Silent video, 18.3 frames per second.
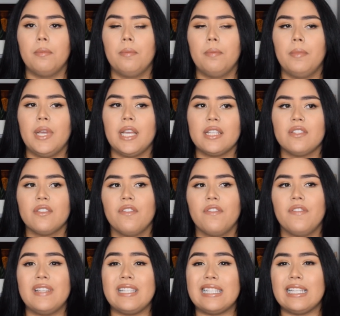best
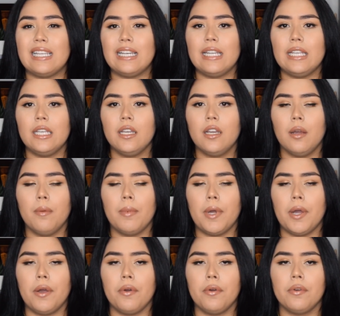physically
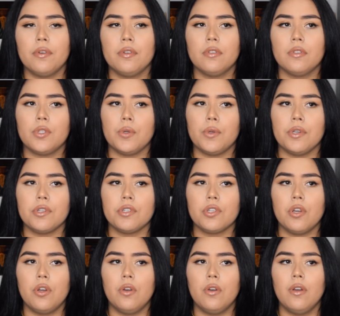about 2
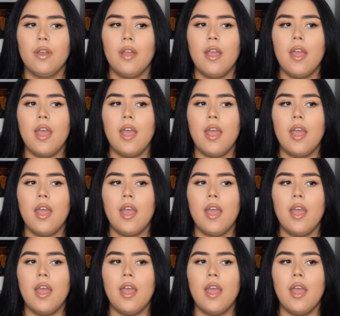years ago.